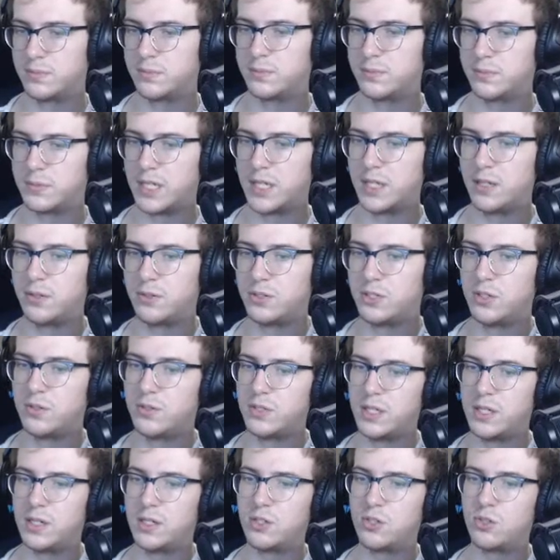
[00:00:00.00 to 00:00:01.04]
Halo 2's
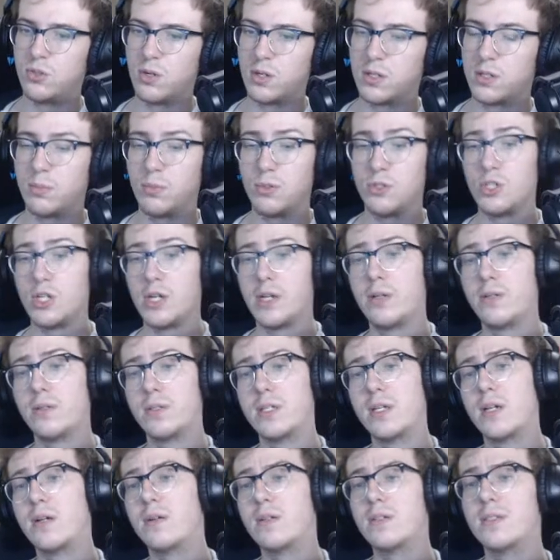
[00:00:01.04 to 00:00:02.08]
indestructible Jackal
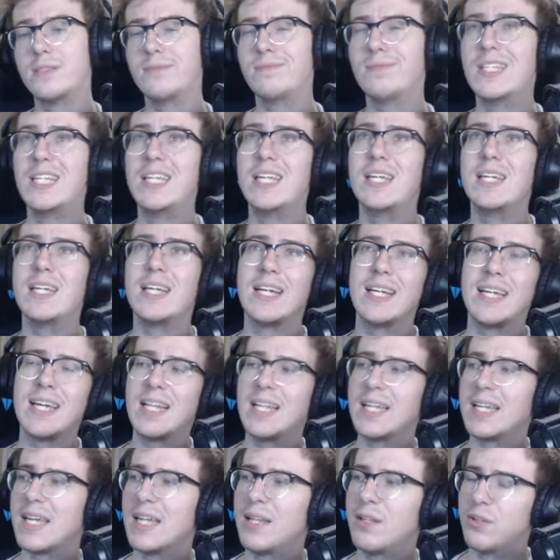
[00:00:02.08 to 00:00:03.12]
Towers? I kind of
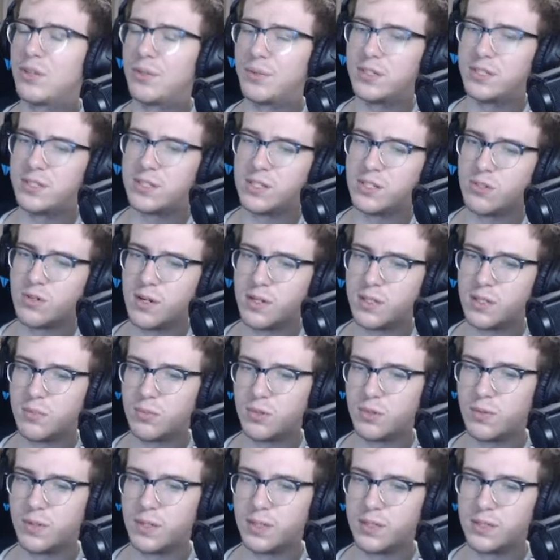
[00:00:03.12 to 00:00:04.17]
like Halo 3's destructible
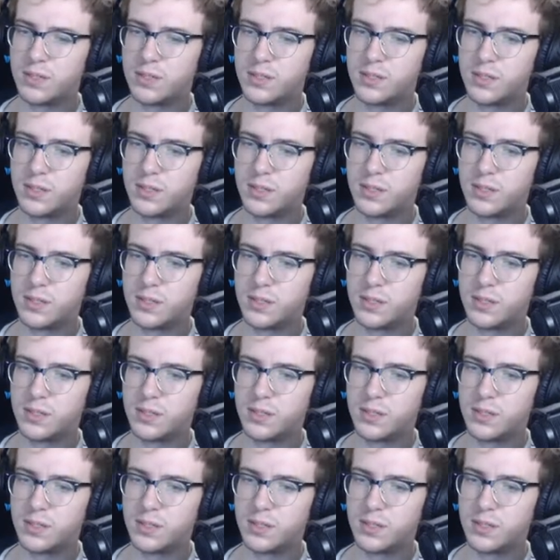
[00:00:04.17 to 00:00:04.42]
ones.